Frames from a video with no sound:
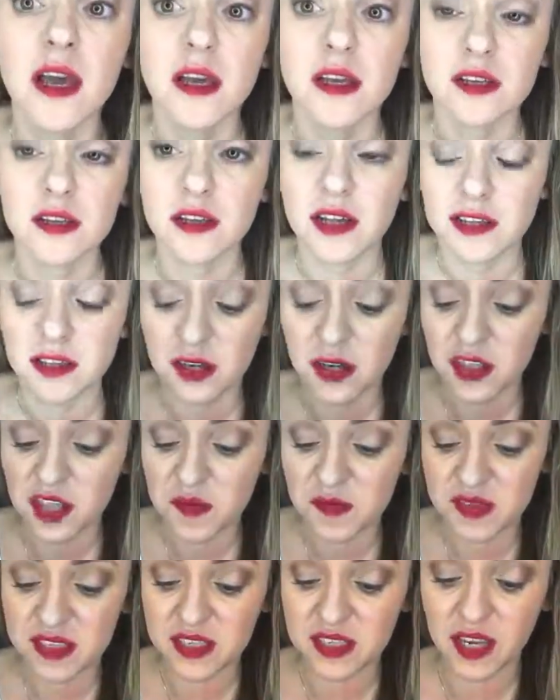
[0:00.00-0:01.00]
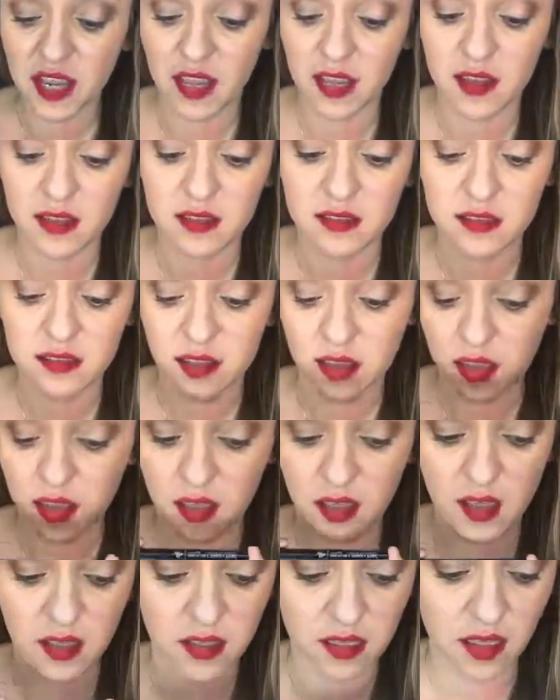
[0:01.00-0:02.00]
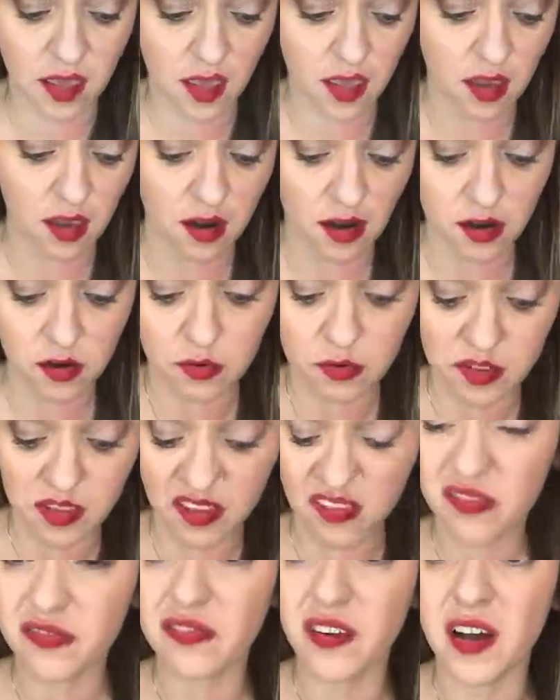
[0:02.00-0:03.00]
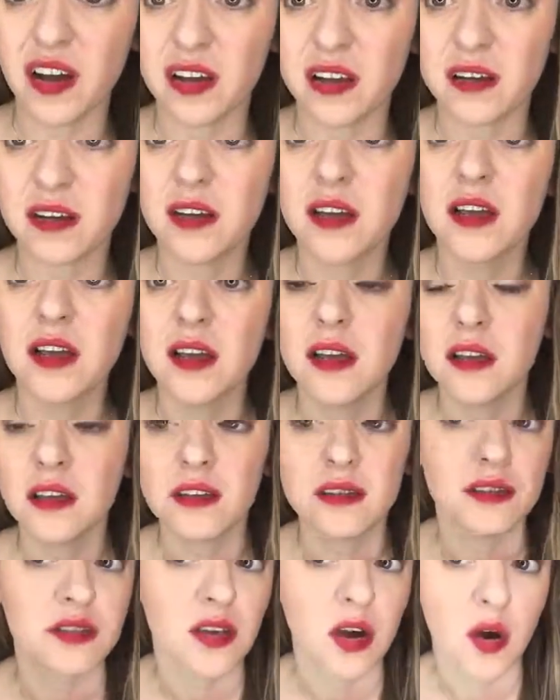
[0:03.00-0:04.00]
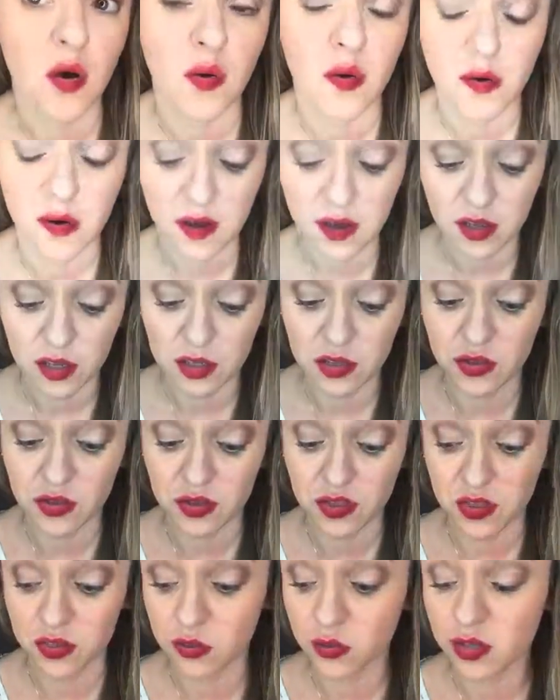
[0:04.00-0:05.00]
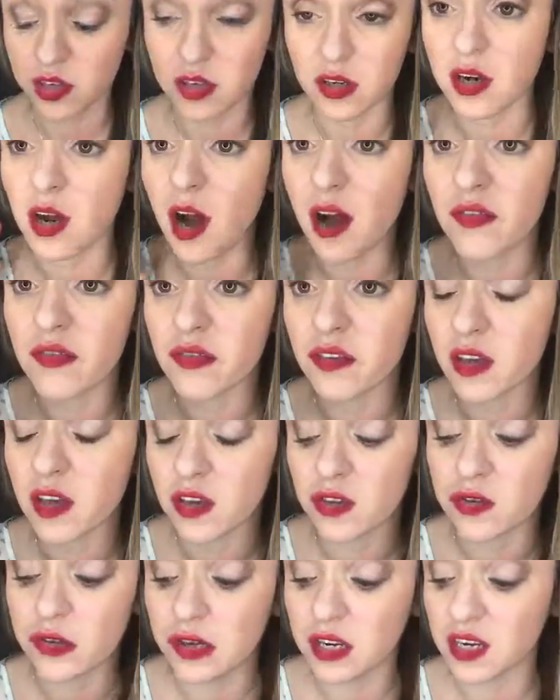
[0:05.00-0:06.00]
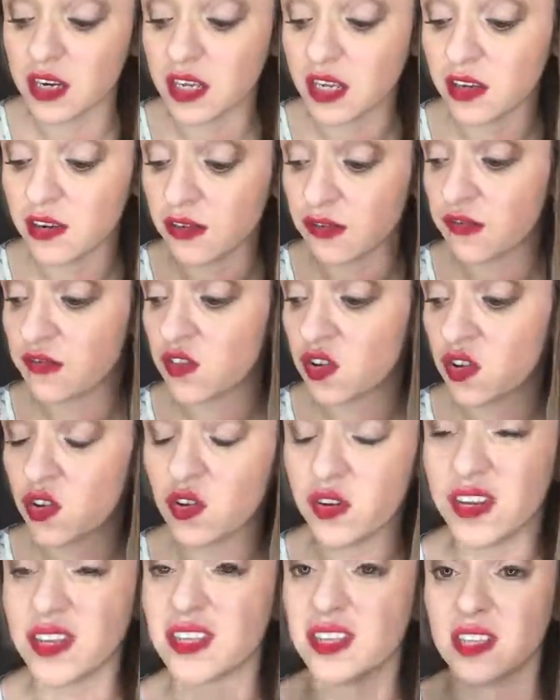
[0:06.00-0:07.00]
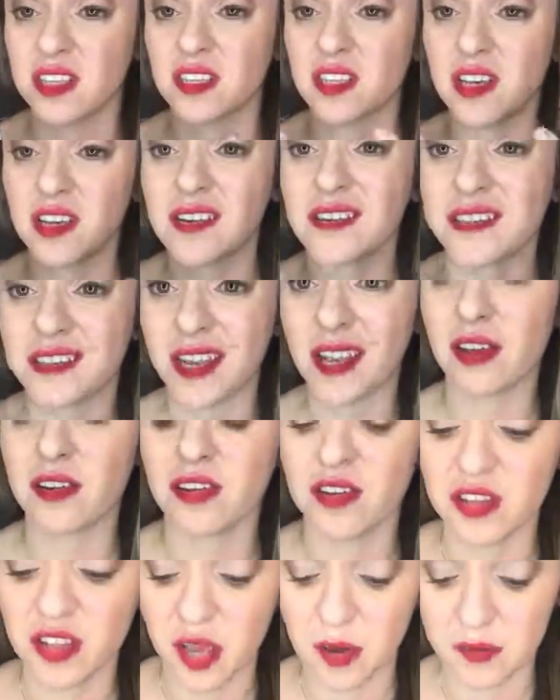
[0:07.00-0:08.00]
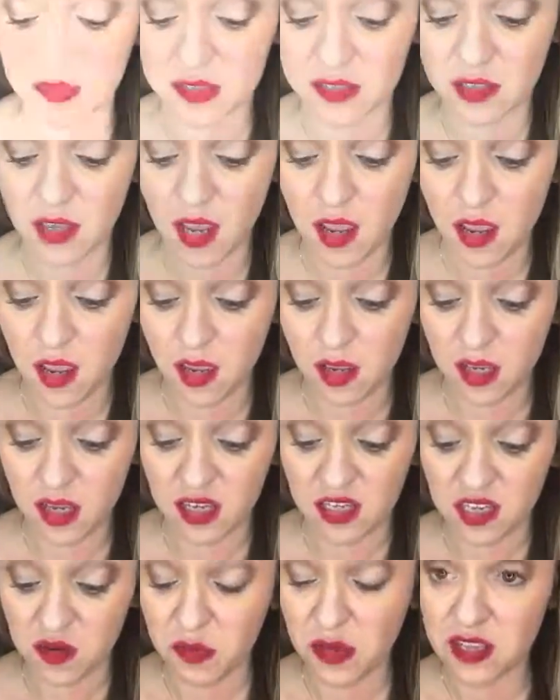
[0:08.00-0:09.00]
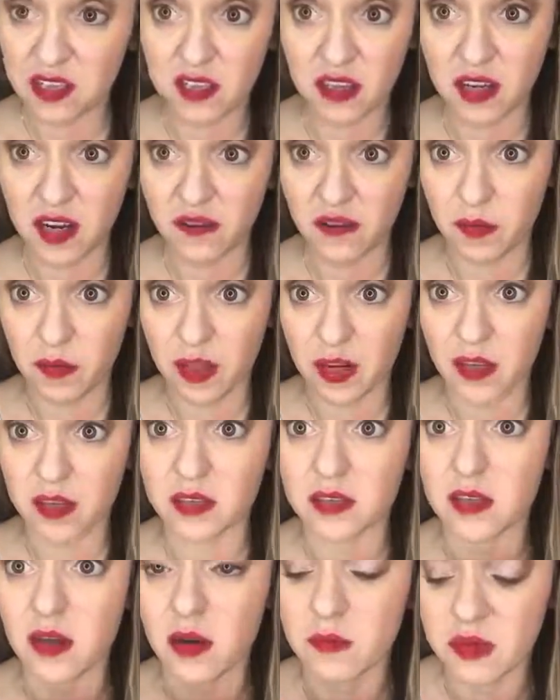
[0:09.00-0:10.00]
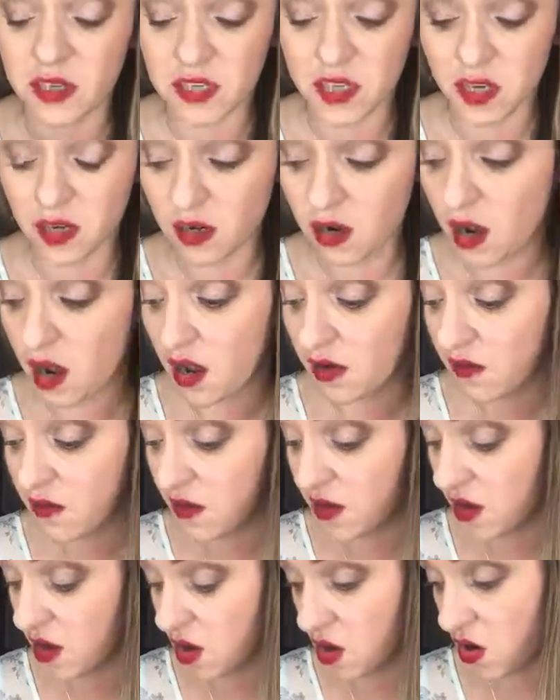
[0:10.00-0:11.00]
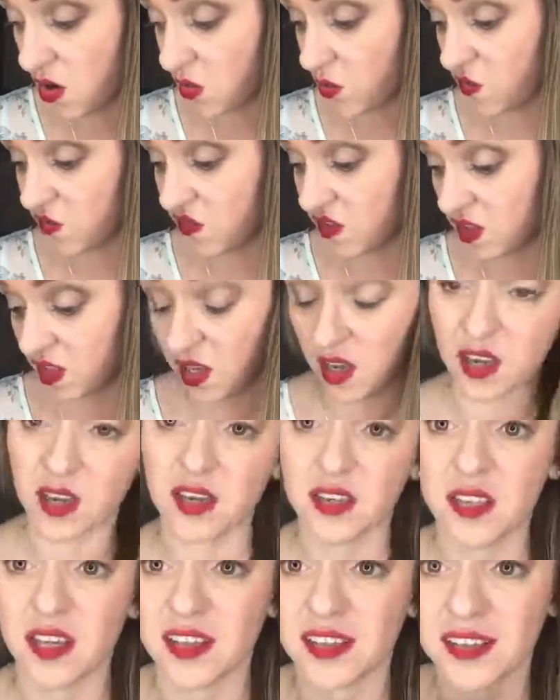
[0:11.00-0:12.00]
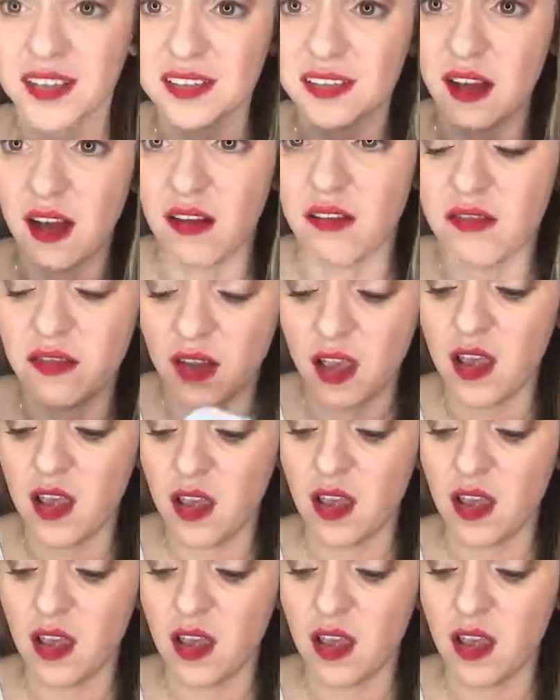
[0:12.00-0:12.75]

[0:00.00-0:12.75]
So that's our lip stains. They are really fun. So you could drink your coffee, you could eat your food. It's gonna stay on your lips. It depends on everybody. So I'm gonna take it off. Hopefully I could take this off.